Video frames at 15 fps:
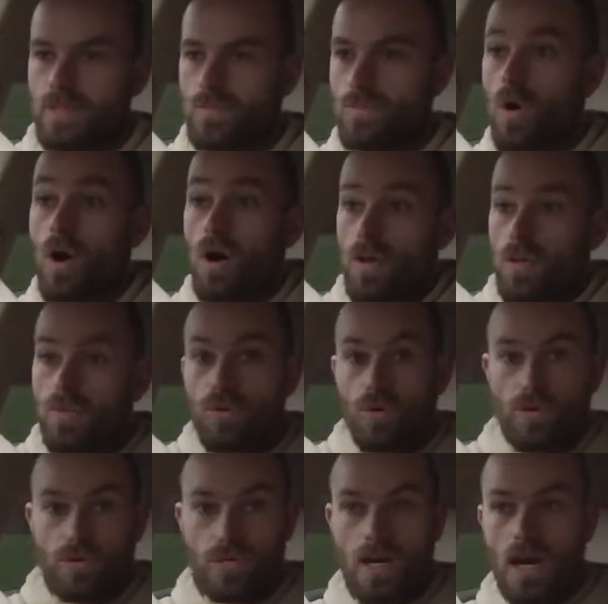what I
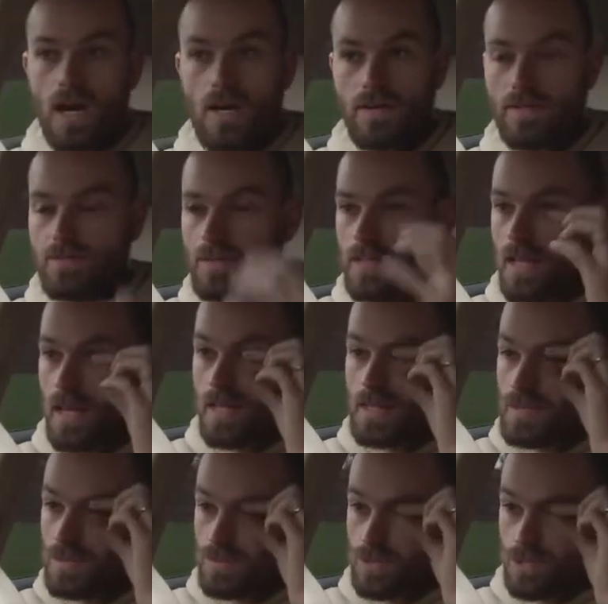thought of the car and everything like that.
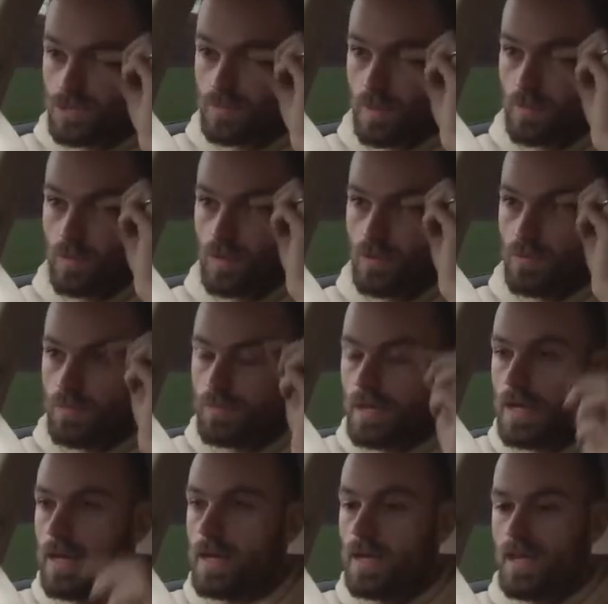It's just a bit more
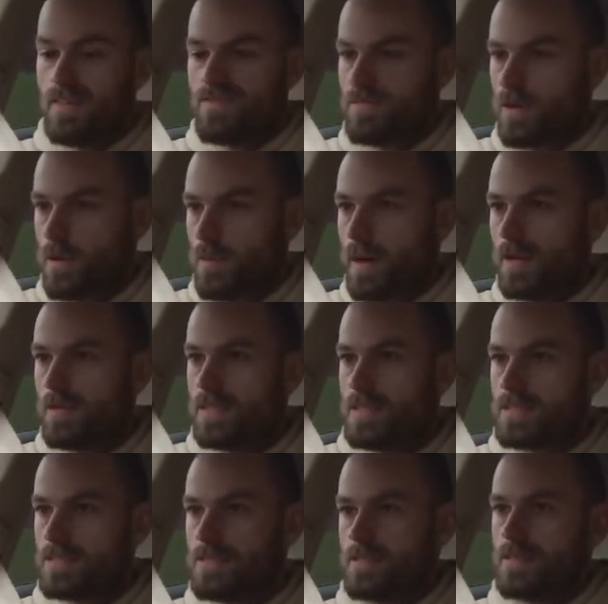info about
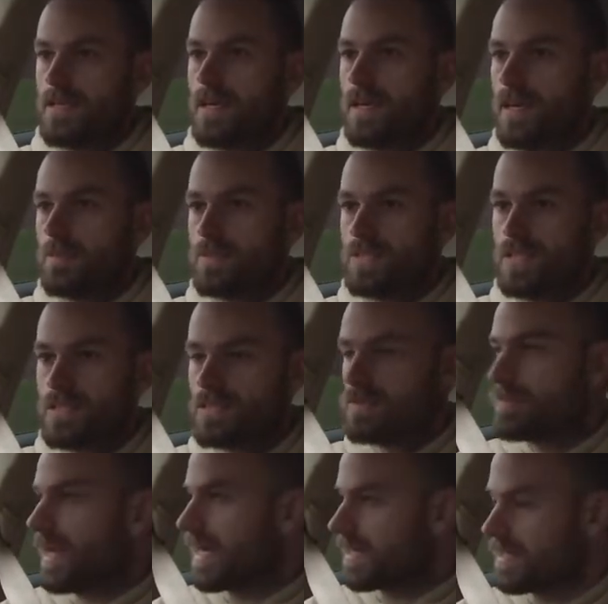this particular
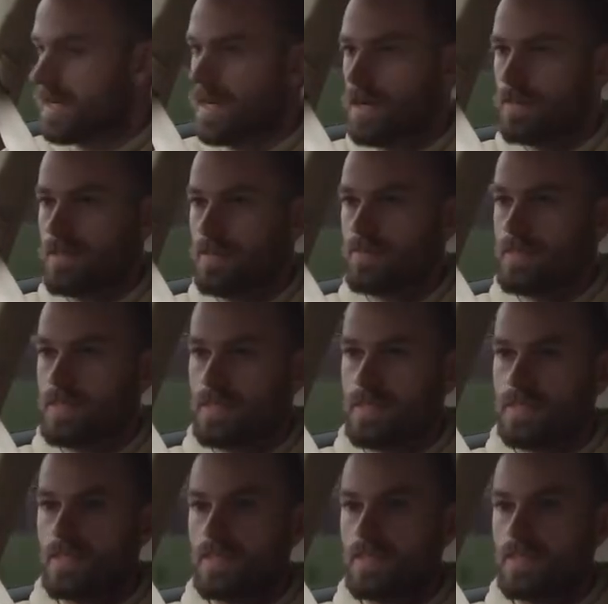spec car and everything.